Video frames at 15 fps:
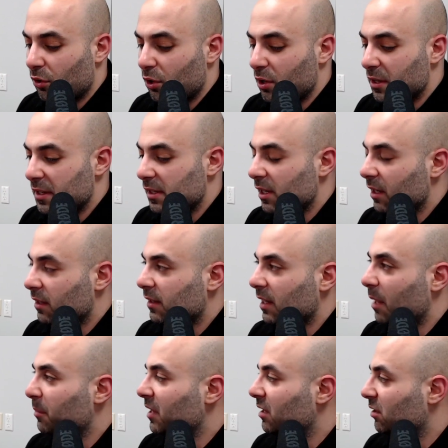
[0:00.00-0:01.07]
36.
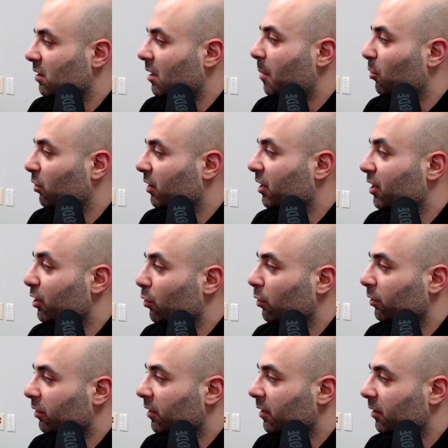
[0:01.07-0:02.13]
That means I'm only a year
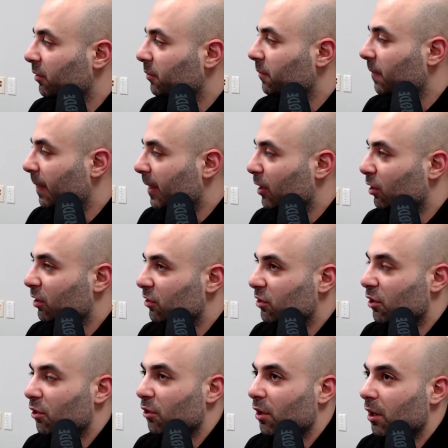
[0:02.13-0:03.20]
older than you. You're going to
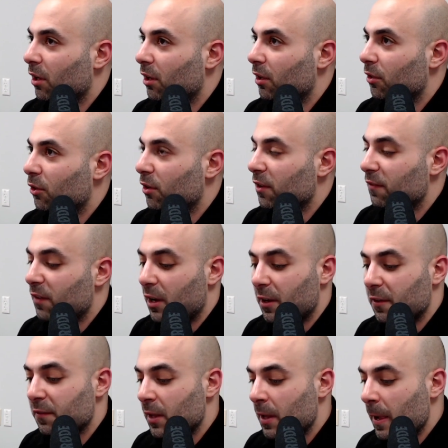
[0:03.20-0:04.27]
turn
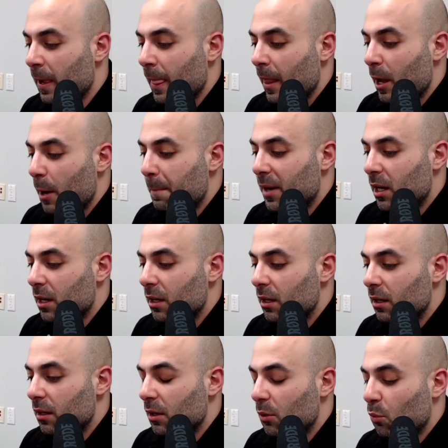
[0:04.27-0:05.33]
35. But
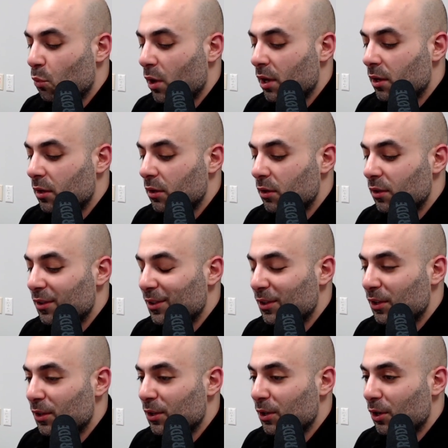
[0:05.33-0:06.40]
when,
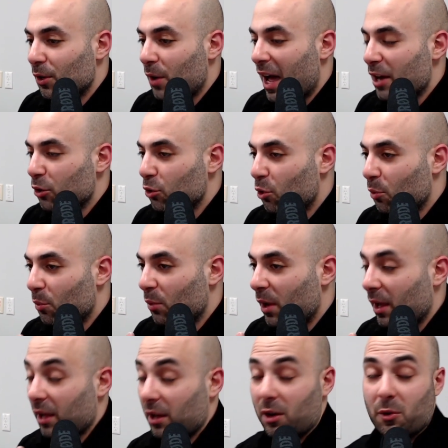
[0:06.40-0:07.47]
I don't know.
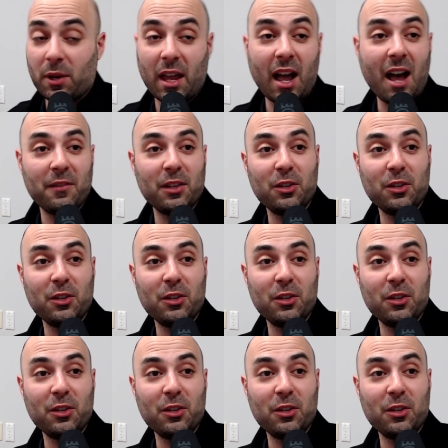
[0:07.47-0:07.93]
Okay, Avi,